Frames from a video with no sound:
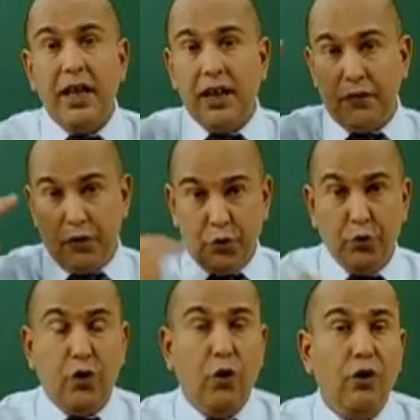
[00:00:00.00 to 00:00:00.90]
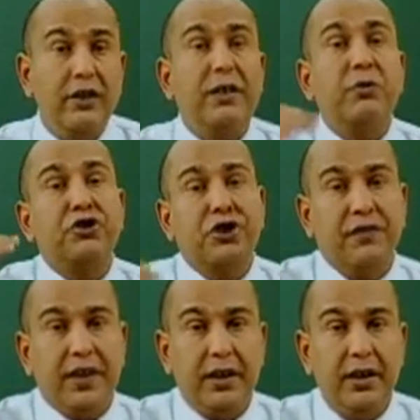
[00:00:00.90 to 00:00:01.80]
If you're too cold, it will
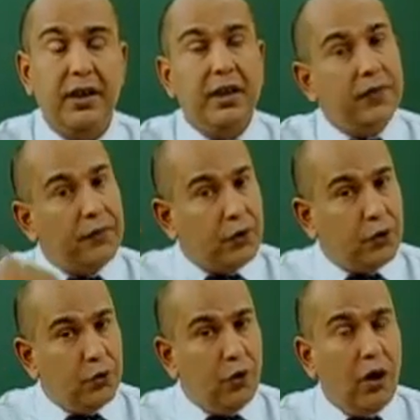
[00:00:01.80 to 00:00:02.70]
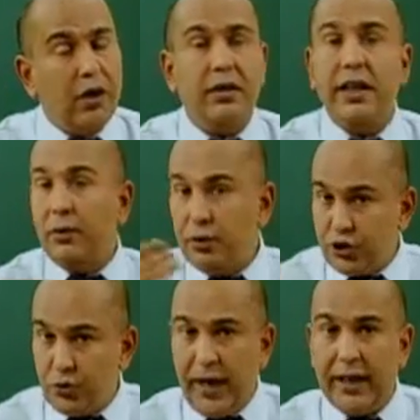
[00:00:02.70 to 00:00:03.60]
shiver. If you're too hot, it will
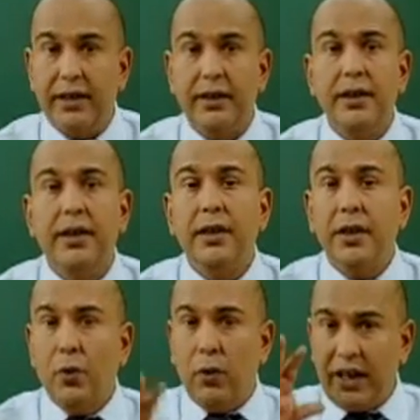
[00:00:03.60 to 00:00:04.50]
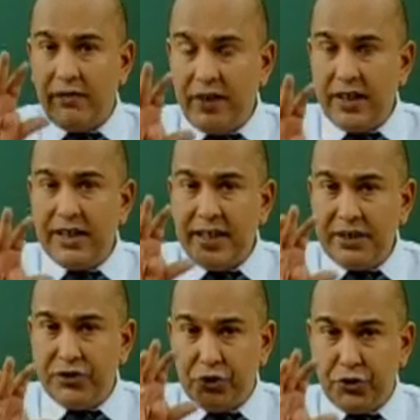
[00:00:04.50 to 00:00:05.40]
sweat. Whatever it
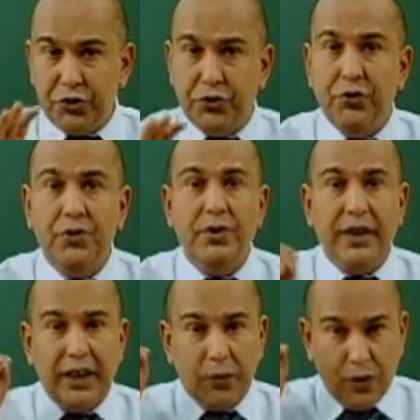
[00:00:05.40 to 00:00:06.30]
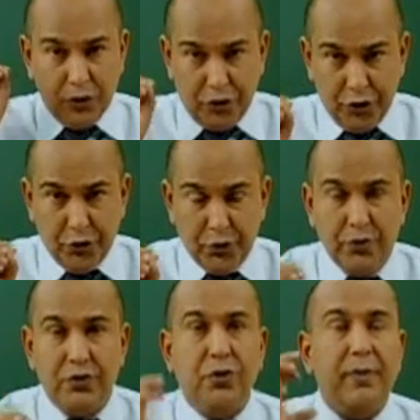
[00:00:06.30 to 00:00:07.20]
needs to do, it will do
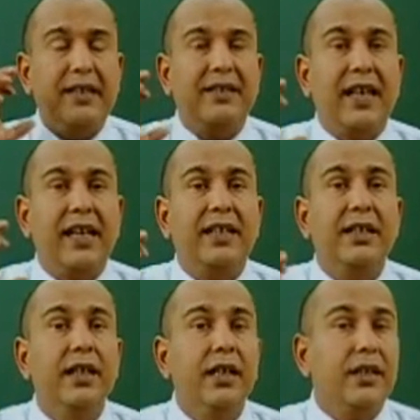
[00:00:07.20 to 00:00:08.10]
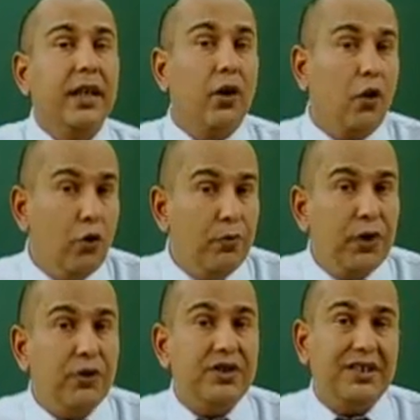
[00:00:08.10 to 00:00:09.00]
to maintain the
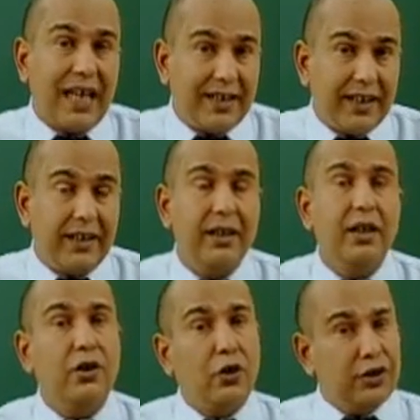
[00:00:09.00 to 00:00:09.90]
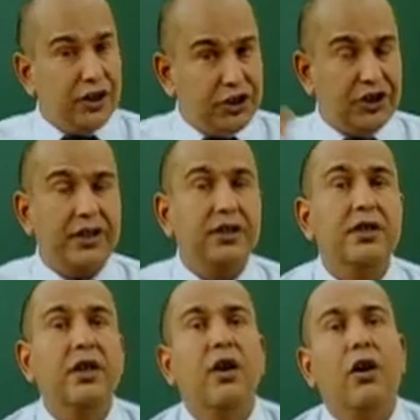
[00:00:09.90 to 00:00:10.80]
homeostatic condition
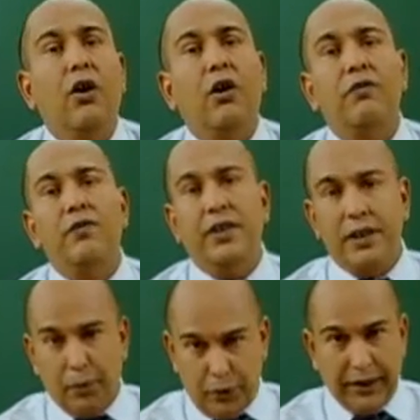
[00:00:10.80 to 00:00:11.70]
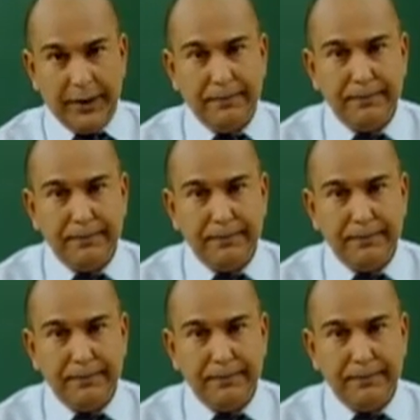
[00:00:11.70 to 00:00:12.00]
of the body.